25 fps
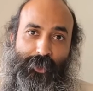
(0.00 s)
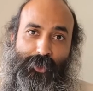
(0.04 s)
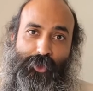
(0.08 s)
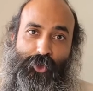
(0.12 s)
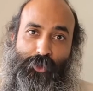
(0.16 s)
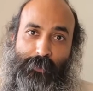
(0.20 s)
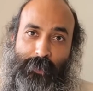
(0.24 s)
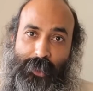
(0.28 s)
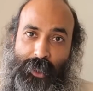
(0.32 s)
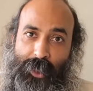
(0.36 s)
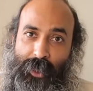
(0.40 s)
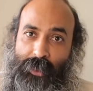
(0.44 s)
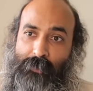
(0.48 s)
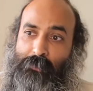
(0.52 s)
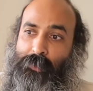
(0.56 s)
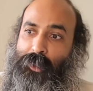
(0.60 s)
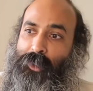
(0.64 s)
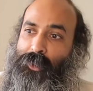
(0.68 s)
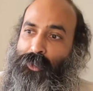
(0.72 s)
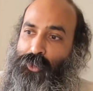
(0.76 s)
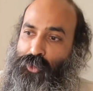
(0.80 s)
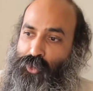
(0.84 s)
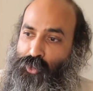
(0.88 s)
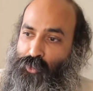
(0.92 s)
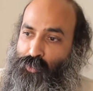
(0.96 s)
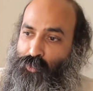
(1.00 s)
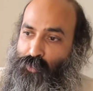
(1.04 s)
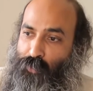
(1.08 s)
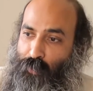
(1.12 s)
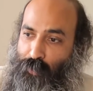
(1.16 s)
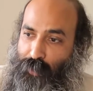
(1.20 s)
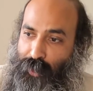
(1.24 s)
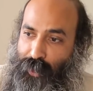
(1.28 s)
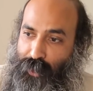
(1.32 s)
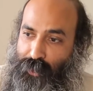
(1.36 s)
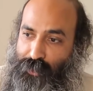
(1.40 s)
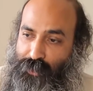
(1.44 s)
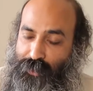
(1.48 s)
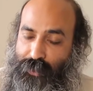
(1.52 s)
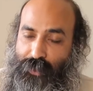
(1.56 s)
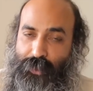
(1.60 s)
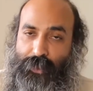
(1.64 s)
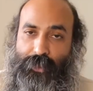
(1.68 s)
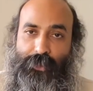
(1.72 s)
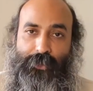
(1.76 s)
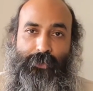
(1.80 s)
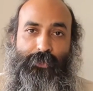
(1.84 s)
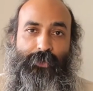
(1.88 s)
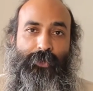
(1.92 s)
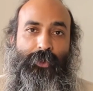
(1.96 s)
to be able to reach
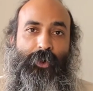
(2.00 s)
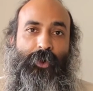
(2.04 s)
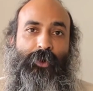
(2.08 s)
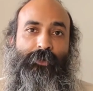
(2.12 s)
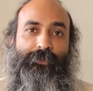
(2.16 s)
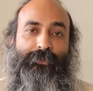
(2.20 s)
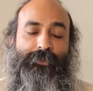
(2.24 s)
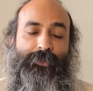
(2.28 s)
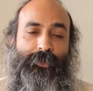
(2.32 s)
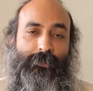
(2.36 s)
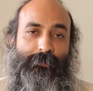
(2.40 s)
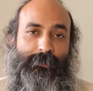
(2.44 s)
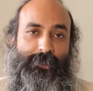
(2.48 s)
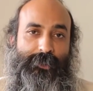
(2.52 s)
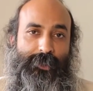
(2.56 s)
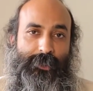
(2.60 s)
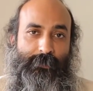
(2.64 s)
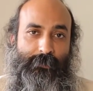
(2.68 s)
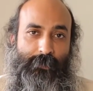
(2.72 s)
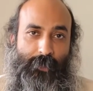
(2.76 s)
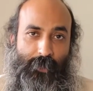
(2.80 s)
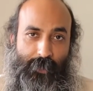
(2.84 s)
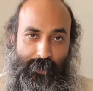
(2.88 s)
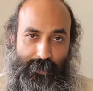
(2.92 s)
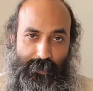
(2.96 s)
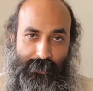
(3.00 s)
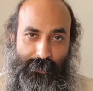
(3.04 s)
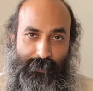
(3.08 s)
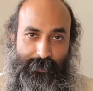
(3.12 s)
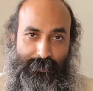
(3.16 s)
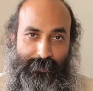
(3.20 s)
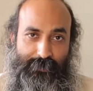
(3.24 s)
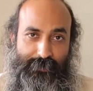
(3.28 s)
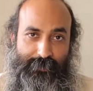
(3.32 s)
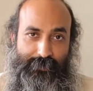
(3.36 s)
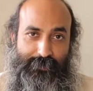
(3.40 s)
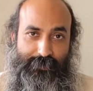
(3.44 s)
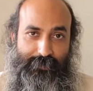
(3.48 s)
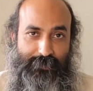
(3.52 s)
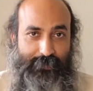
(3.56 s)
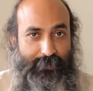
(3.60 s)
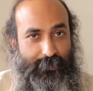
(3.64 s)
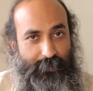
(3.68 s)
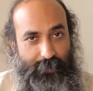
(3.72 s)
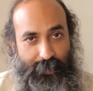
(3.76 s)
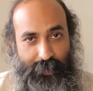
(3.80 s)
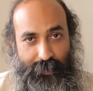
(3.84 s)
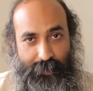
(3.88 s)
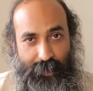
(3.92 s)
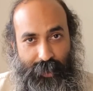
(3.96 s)
New York from Sirmaur.
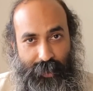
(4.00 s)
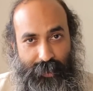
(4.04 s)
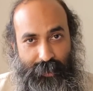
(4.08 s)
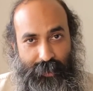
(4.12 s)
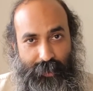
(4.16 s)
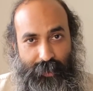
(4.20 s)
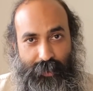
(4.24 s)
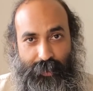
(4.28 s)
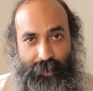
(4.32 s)
Correct?